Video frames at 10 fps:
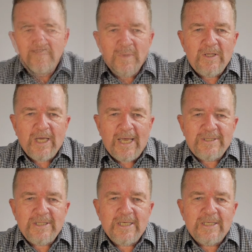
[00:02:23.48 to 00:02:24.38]
The
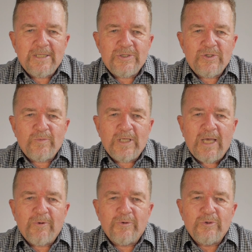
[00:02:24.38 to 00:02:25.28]
idea is to be
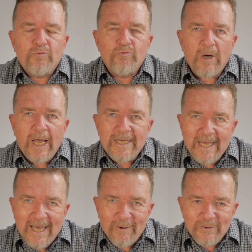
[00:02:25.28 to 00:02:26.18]
able to write
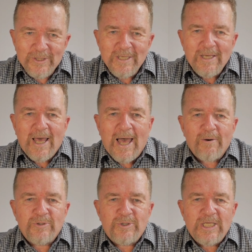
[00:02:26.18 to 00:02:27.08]
out
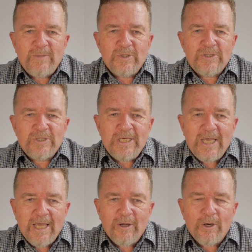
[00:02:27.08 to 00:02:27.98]
our deepest
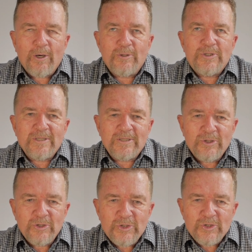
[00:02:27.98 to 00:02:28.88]
cares,
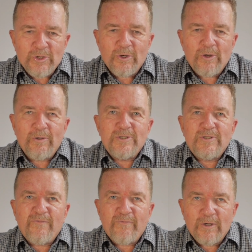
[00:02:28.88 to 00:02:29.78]
concerns,
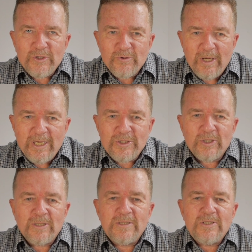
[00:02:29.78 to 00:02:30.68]

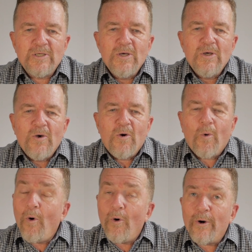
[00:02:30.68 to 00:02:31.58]
frustrations
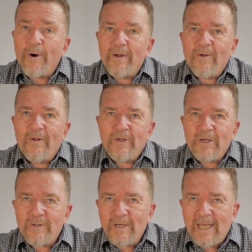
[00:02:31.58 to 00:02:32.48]
or, on the
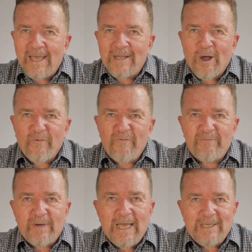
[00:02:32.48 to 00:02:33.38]
other hand, our
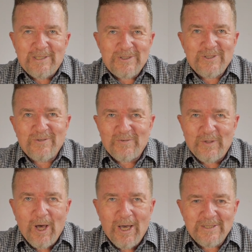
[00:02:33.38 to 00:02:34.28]
finest
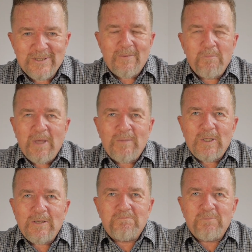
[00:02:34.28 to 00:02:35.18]
thoughts.
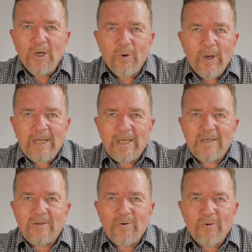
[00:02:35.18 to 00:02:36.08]
Maybe
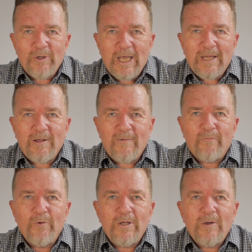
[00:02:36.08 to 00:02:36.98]
poetic,
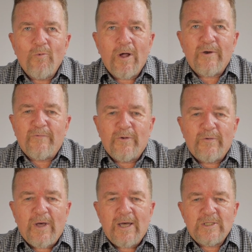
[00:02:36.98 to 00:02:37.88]
creative, really wonderful
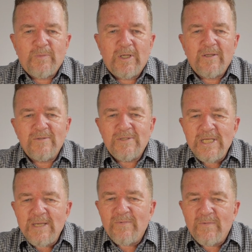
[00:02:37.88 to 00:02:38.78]
thoughts, but
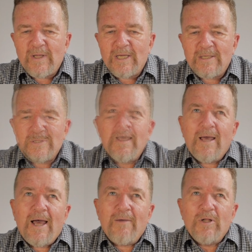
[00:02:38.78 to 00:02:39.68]
deep things.
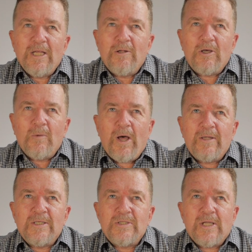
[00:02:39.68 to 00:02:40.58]
I really look
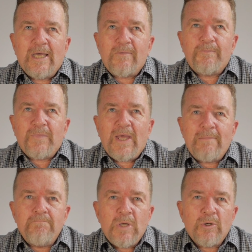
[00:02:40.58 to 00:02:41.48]
upon this like
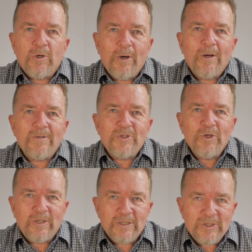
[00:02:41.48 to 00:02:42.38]
a mirror
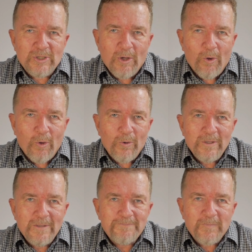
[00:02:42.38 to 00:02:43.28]
to the soul,
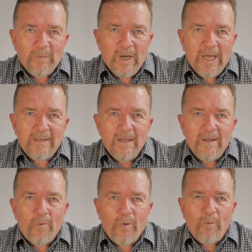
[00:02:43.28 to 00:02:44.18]
right?
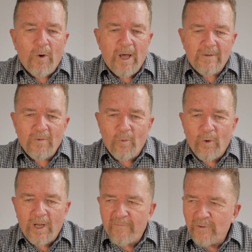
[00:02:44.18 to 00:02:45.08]
We want
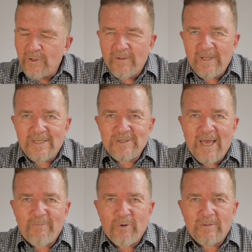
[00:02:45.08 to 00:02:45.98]
whatever's on that
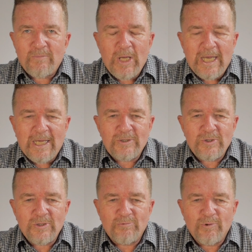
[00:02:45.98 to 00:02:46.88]
typewritten
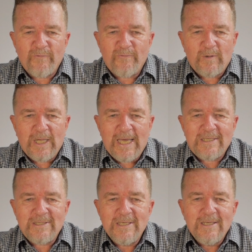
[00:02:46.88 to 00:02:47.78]
page to
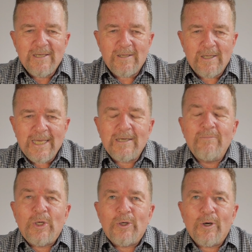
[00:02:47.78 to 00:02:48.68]
reflect like a
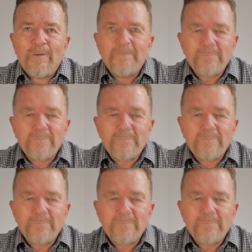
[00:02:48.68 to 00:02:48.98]
mirror